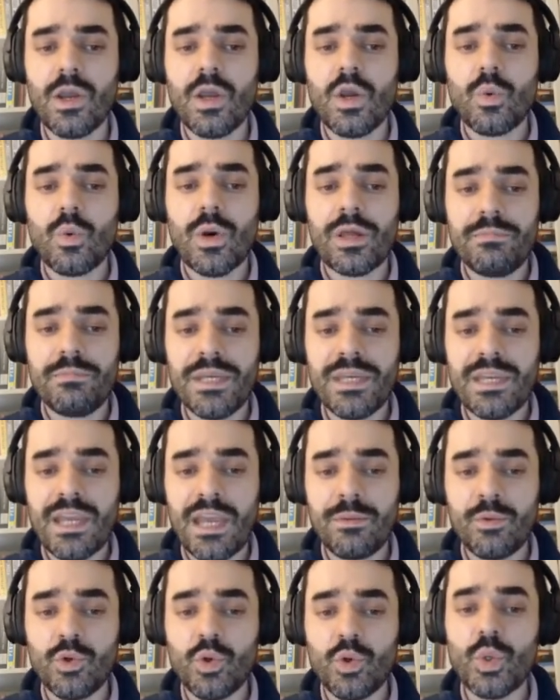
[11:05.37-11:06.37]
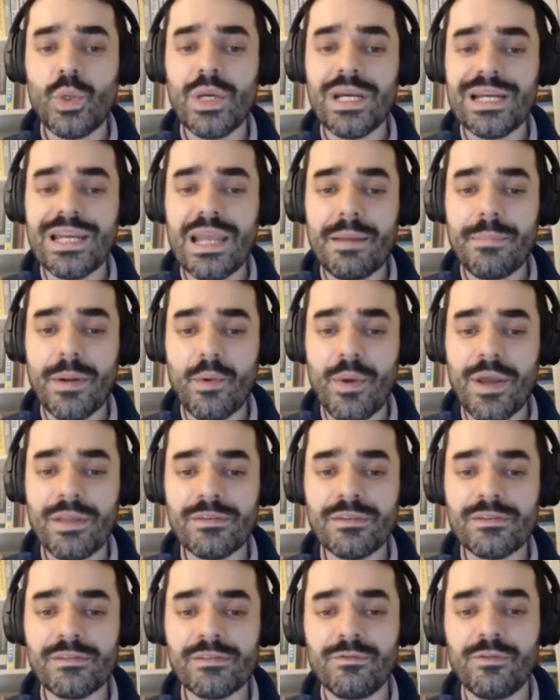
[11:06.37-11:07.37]
What became quickly
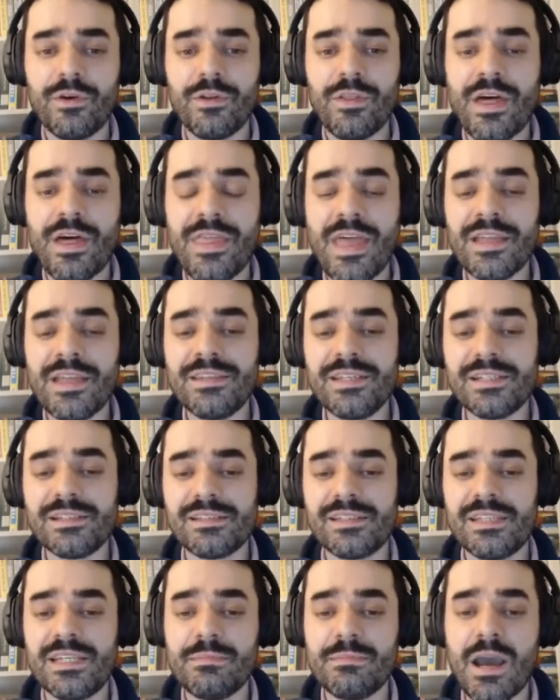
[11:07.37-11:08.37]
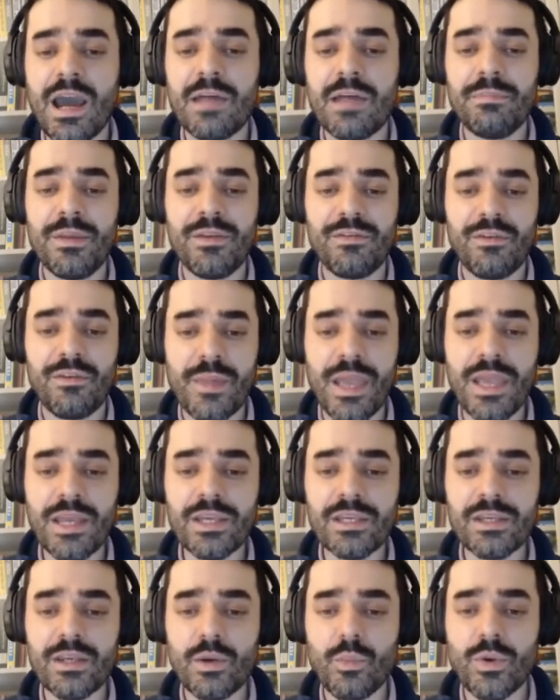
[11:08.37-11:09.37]
apparent for the analytics team at B4
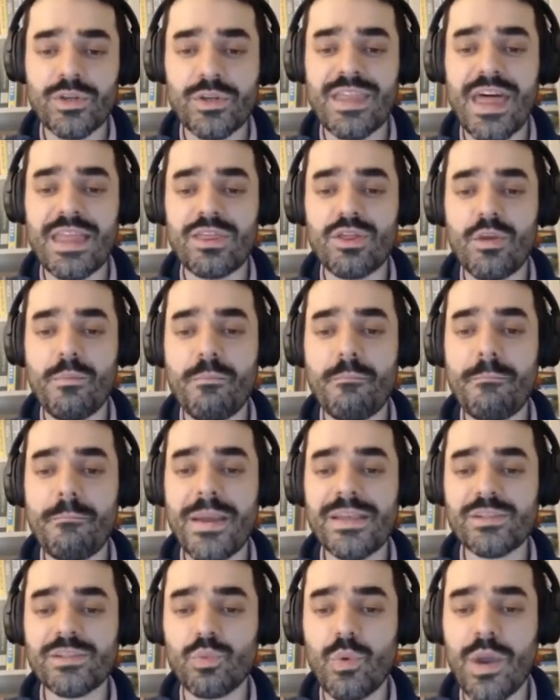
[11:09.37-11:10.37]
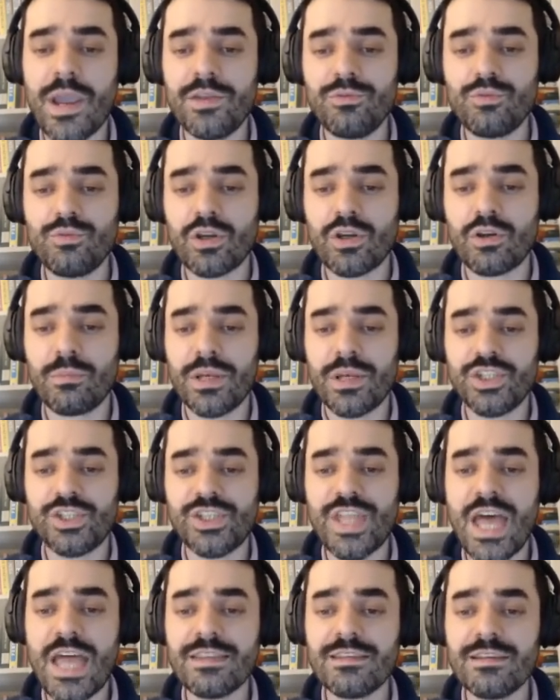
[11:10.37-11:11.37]
Bank was that the best way to accomplish
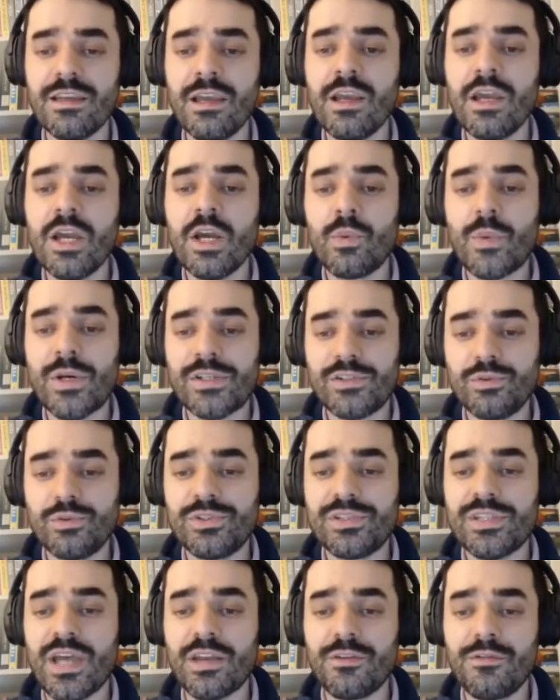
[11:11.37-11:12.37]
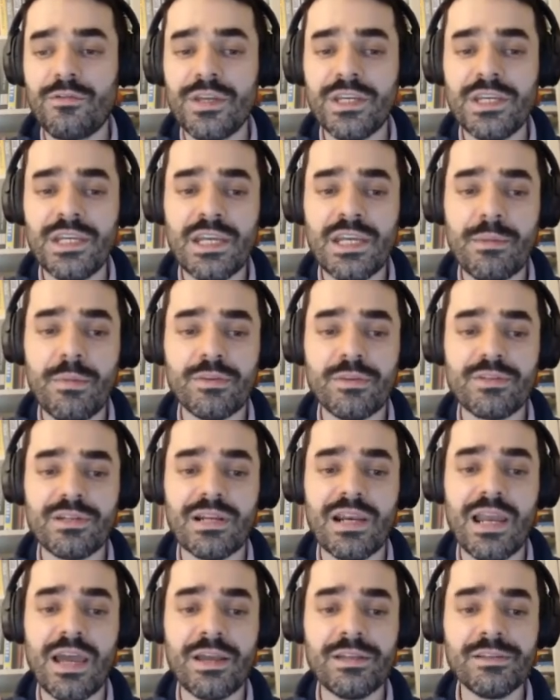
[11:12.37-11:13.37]
that was to start thinking about
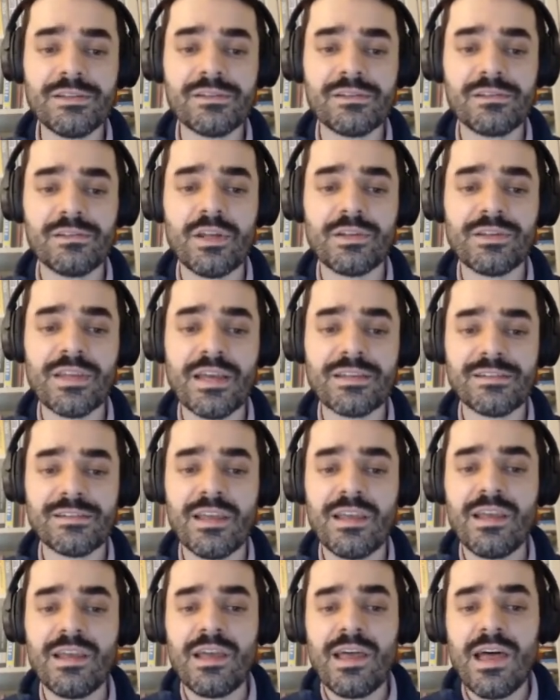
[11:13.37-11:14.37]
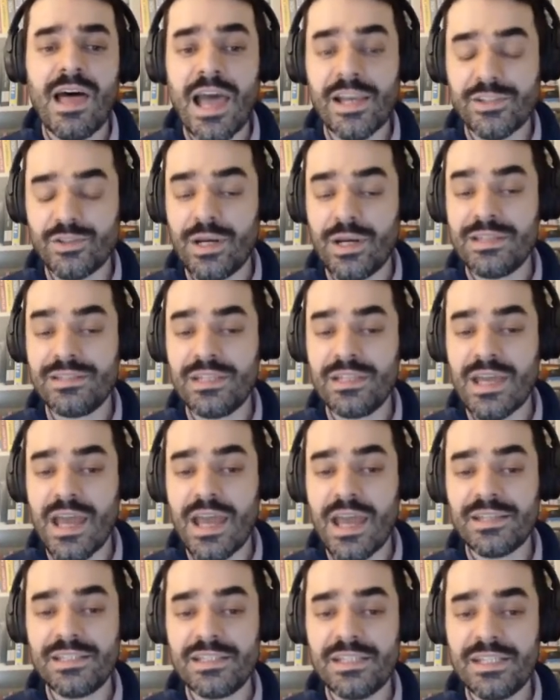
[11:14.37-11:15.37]
clients, not as isolated
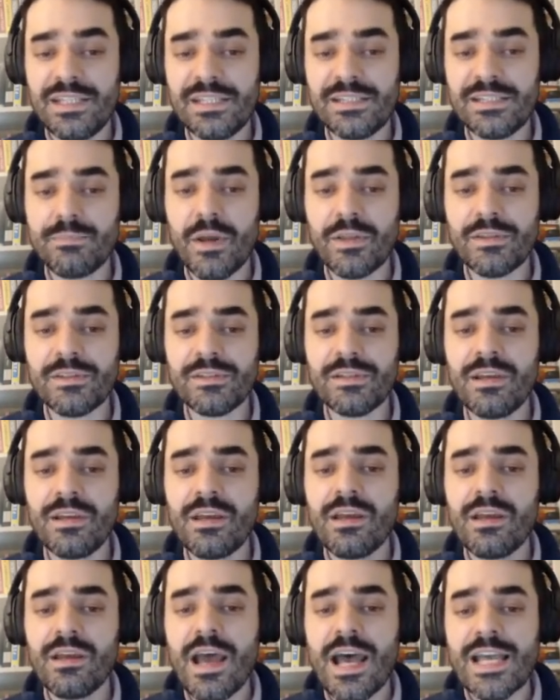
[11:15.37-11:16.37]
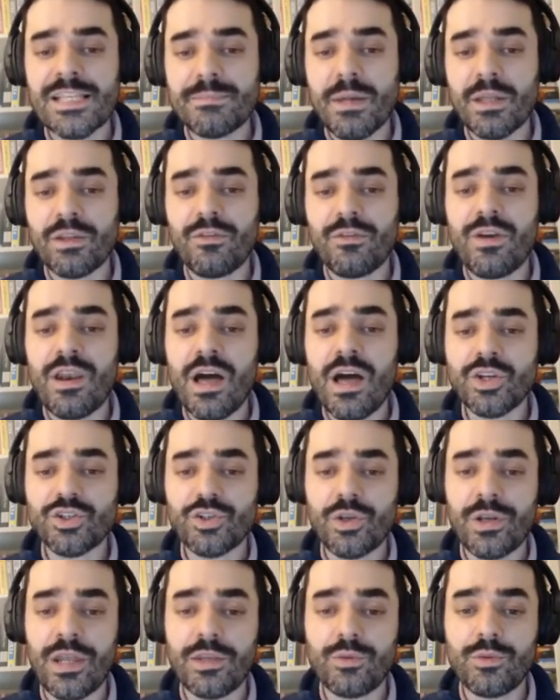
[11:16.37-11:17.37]
entities, but as part of a
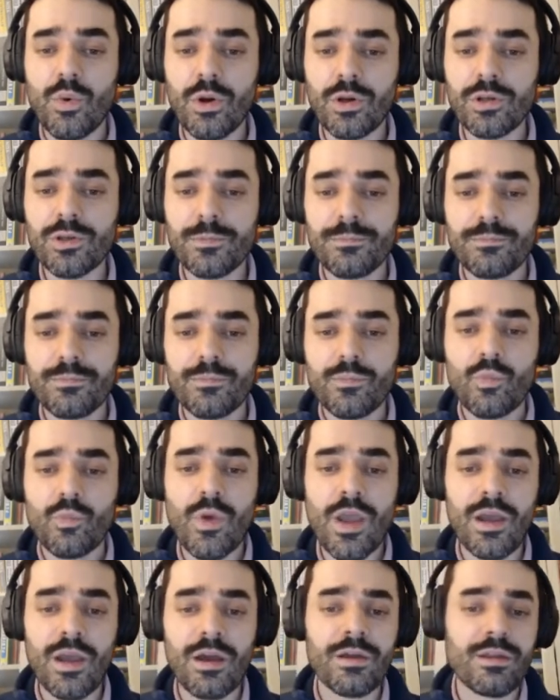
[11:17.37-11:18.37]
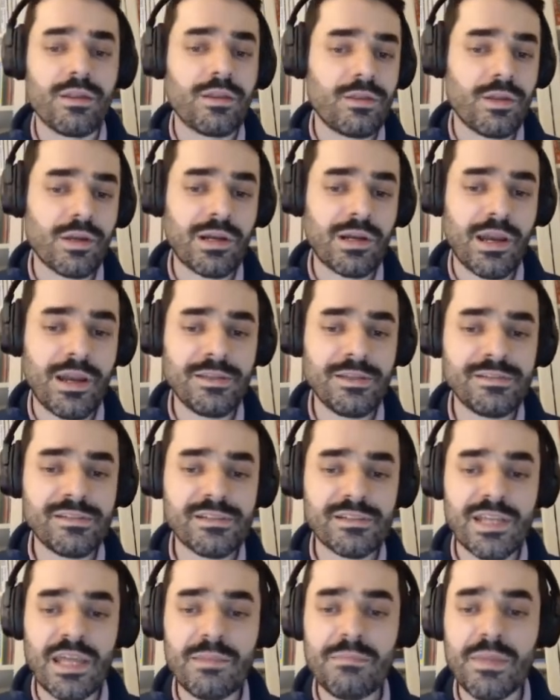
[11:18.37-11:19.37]
larger network where the
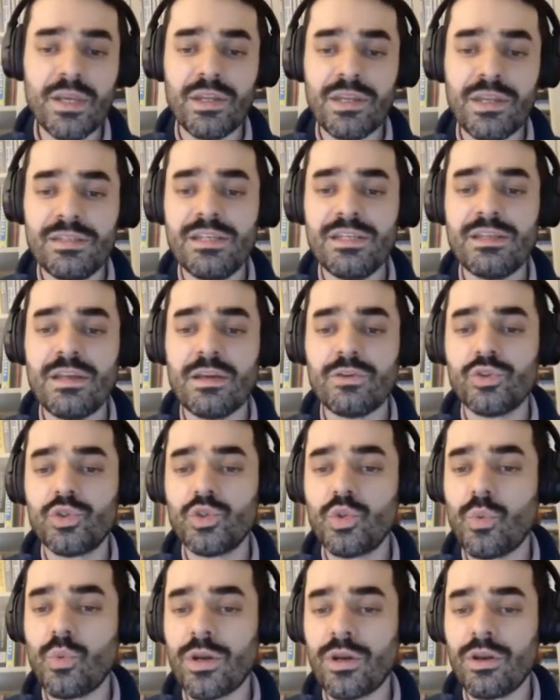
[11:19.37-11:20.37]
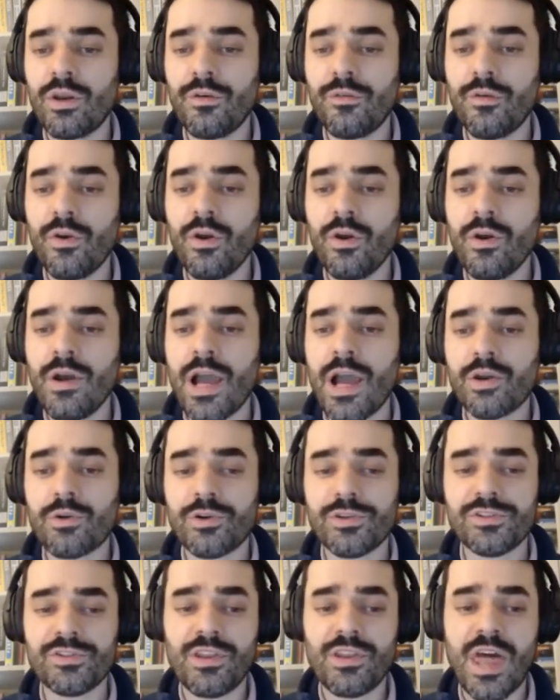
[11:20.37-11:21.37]
clients can be connected to one another
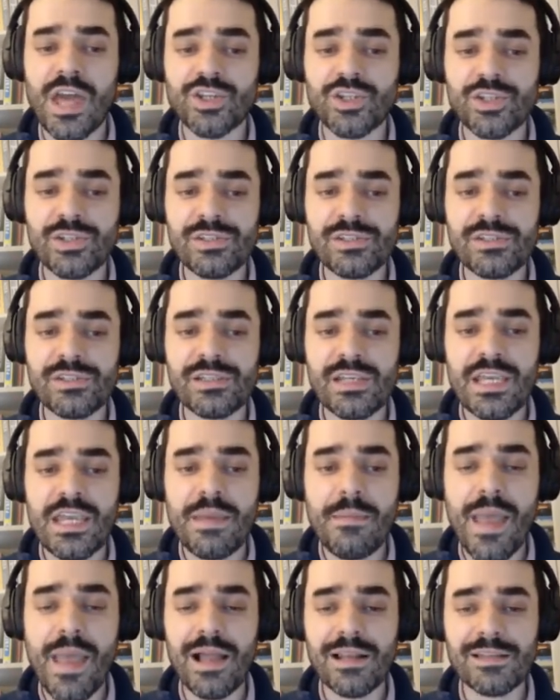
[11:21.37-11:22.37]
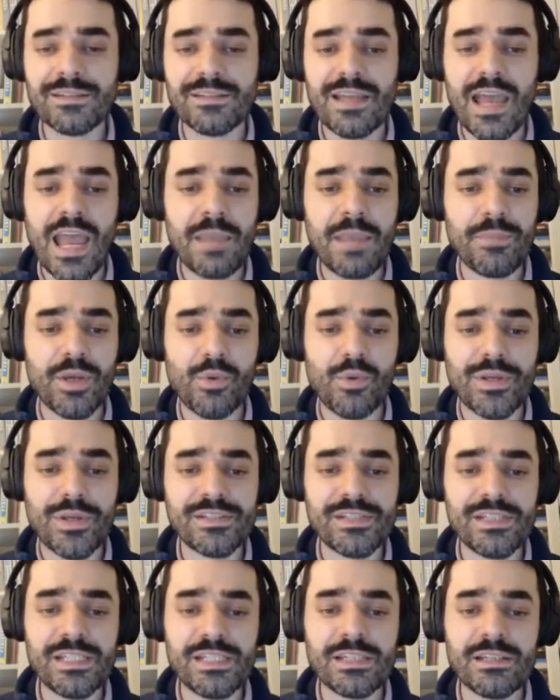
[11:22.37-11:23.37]
across transactions, emails, IP
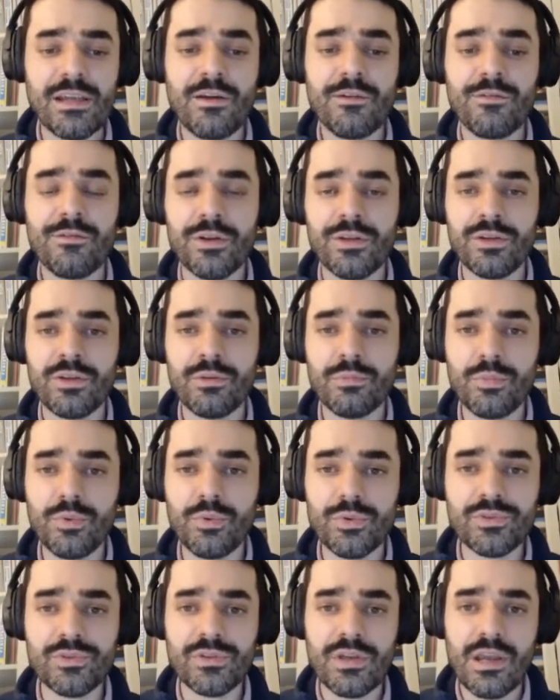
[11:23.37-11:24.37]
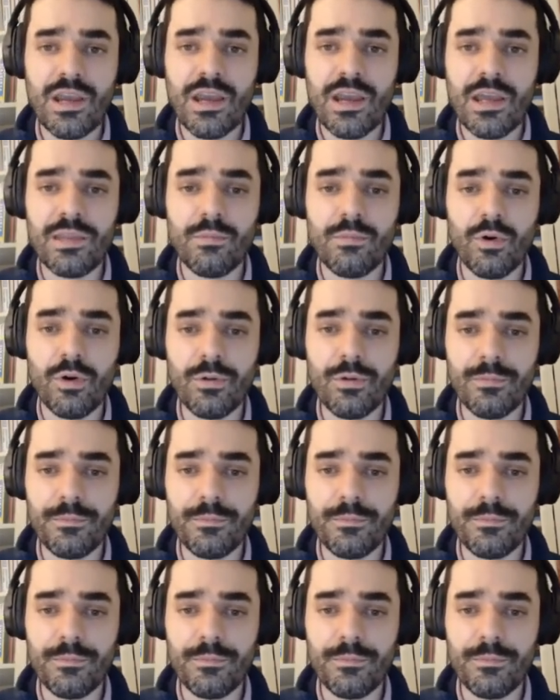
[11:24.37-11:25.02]
addresses, phone numbers, and more.